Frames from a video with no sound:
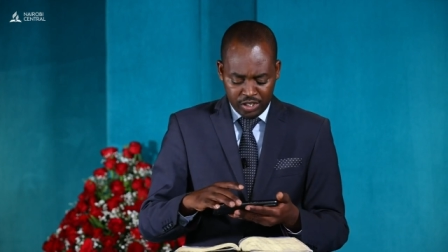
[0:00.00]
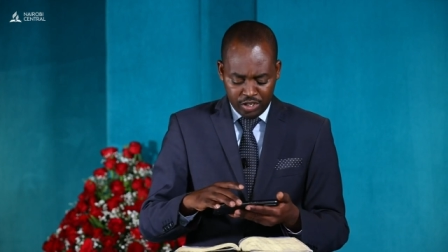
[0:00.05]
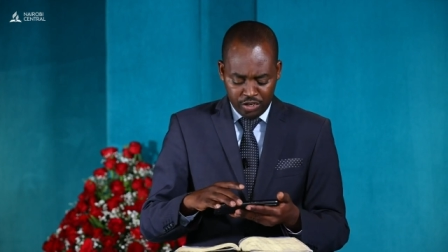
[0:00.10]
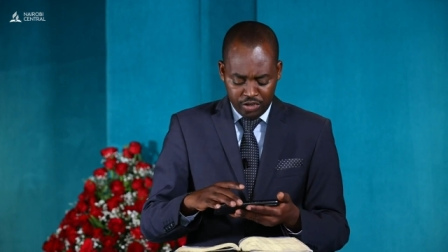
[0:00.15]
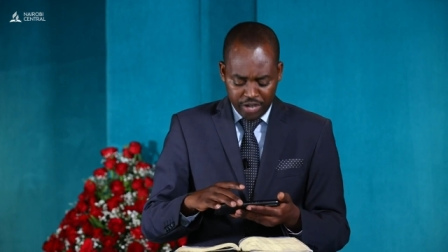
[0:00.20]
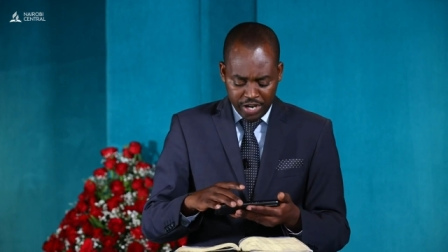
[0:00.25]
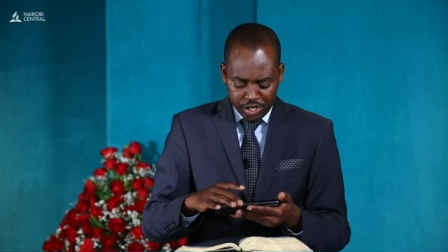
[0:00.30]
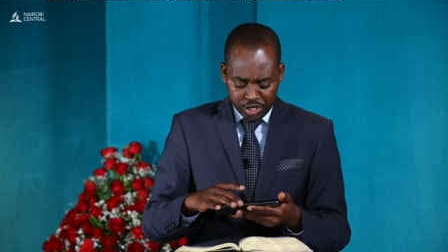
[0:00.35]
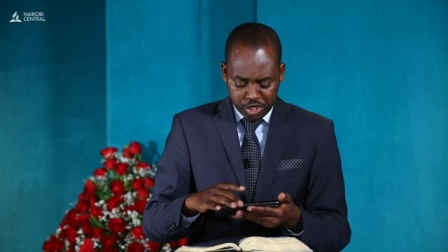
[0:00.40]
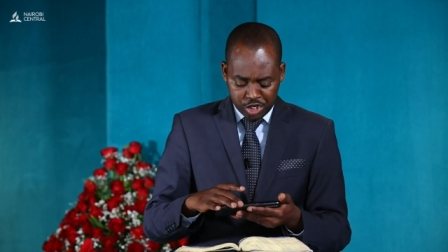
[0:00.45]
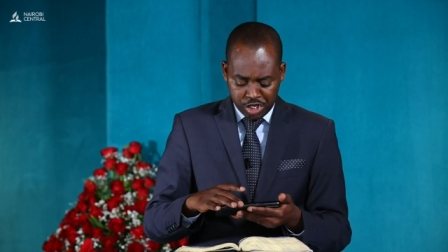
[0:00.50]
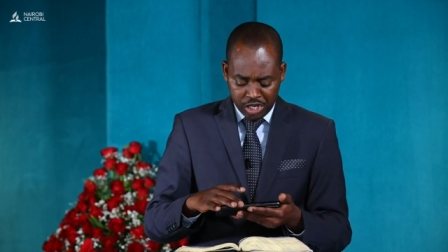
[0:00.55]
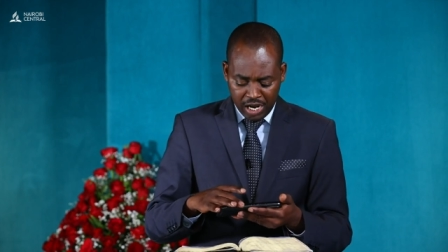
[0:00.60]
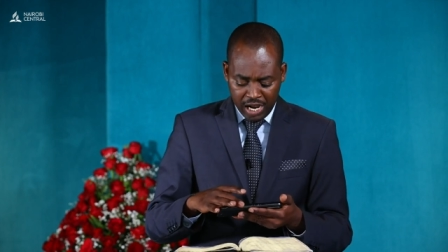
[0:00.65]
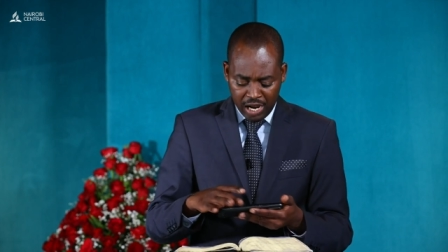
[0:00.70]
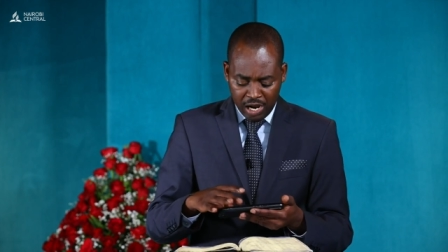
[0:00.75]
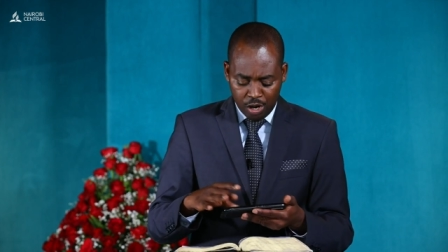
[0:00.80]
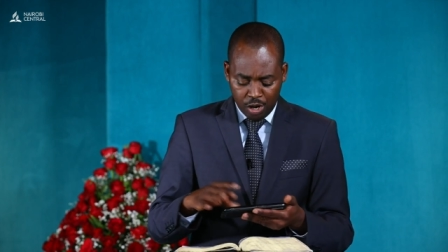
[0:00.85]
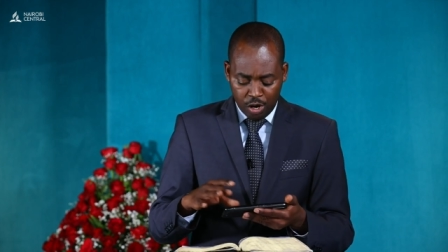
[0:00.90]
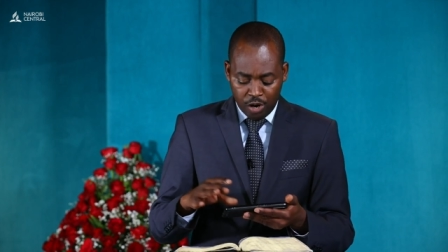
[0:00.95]

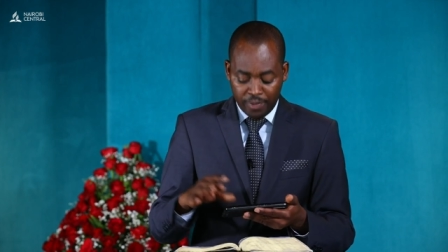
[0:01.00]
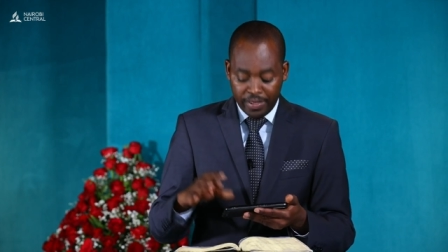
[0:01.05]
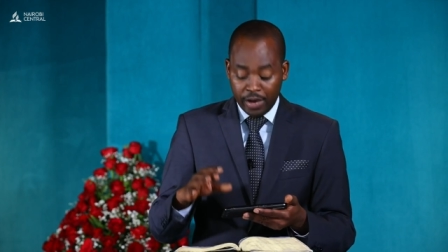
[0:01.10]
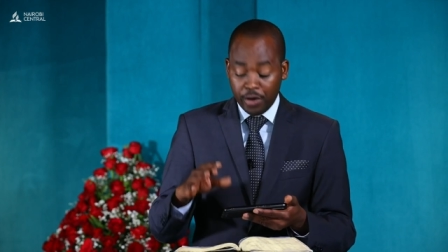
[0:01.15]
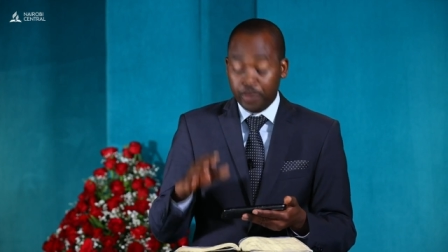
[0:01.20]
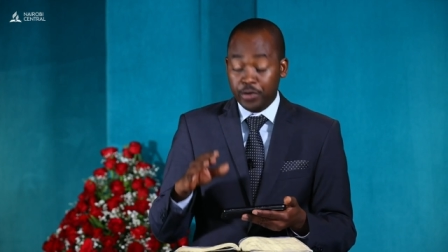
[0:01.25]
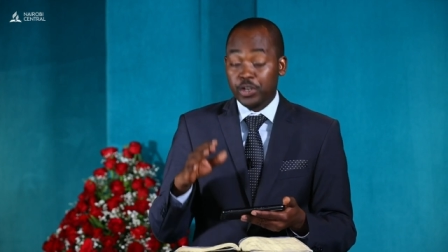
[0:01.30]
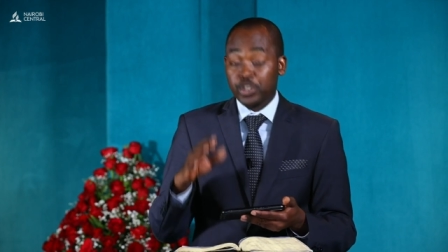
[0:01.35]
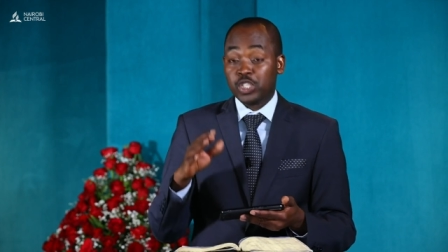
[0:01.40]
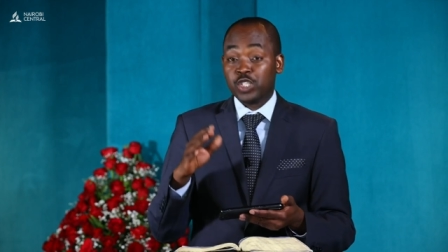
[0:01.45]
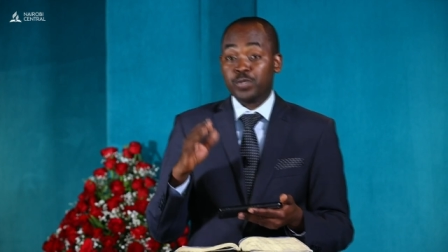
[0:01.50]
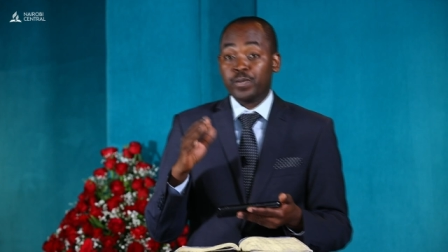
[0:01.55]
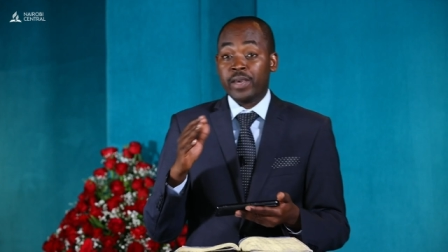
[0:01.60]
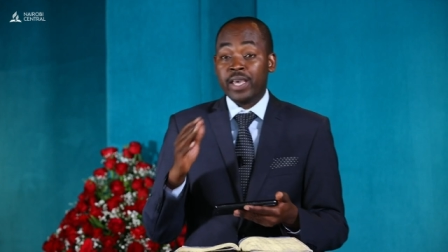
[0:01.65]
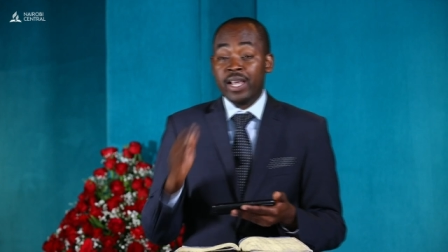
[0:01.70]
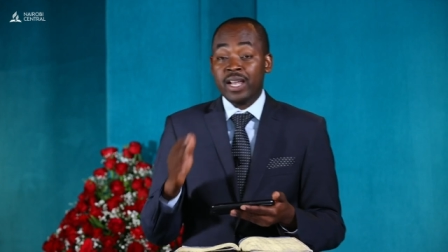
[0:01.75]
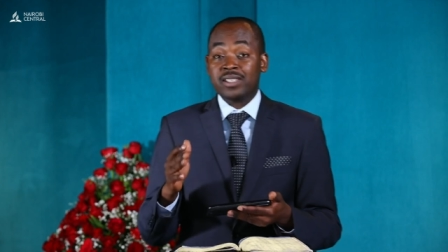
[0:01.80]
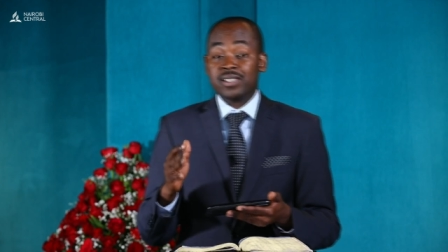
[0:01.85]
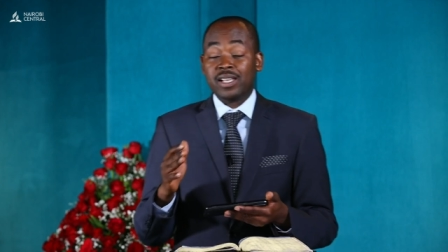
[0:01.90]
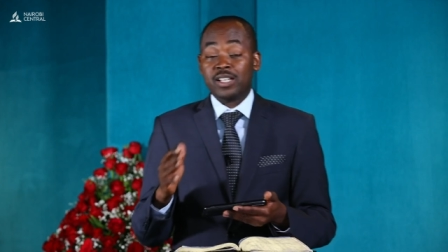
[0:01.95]
nature of the Holy
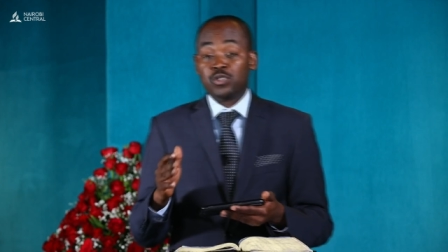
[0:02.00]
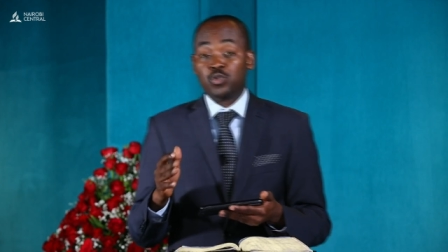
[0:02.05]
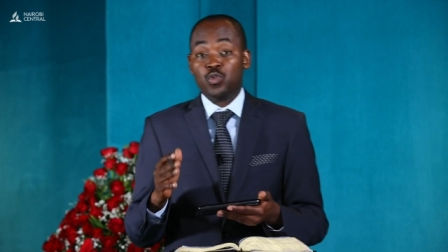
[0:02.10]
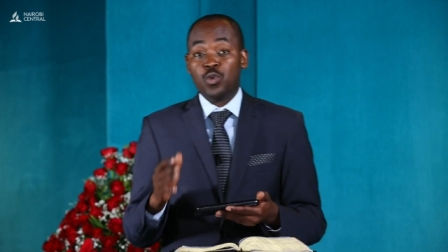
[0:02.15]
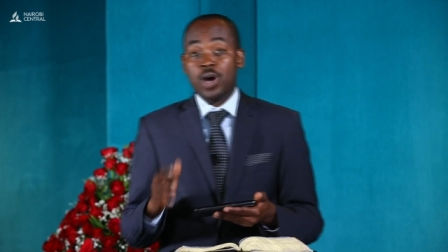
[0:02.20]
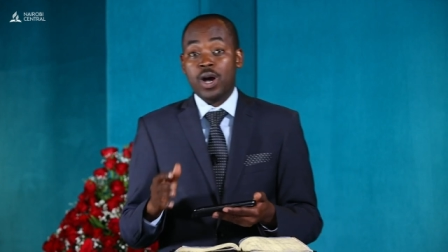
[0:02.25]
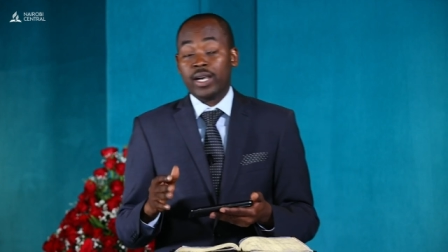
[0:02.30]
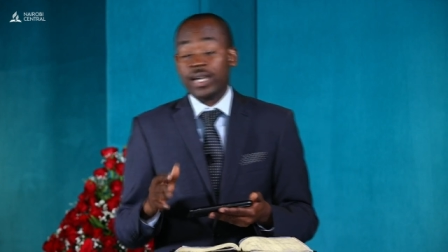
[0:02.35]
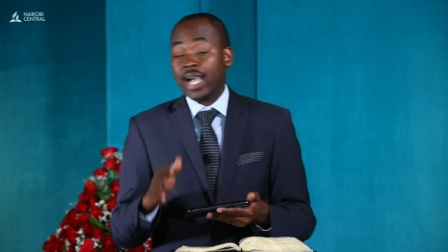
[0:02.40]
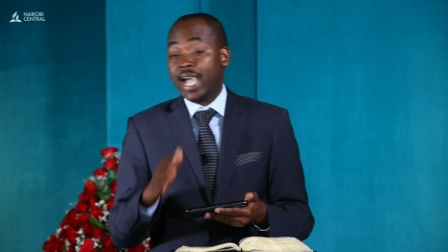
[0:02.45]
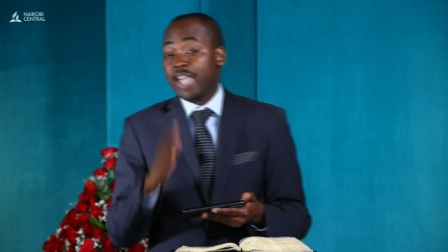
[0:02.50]
Spirit at work.